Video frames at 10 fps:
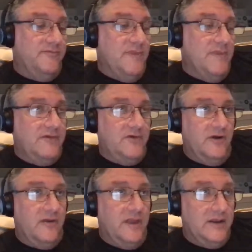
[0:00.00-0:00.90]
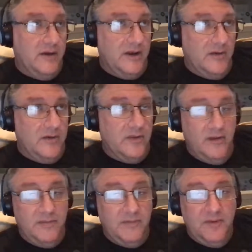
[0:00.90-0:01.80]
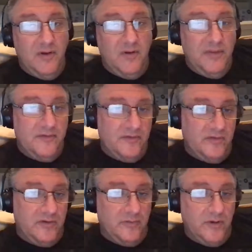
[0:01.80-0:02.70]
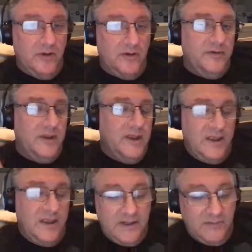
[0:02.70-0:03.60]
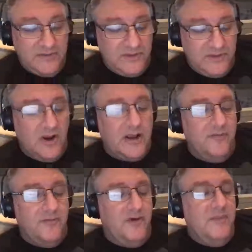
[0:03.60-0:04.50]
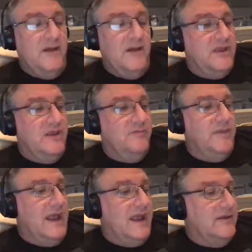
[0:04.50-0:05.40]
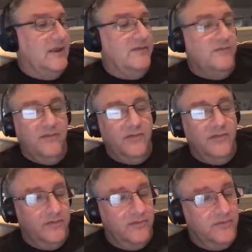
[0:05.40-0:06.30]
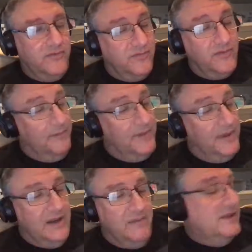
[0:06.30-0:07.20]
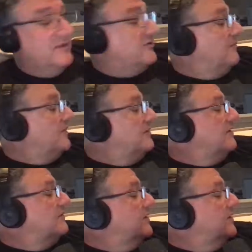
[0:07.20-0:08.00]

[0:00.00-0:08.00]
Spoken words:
make a turn like you're going to go into the Home Depot, and then there's a little road. And there was a truck in front of me. I was getting back, and I'm going to admit something that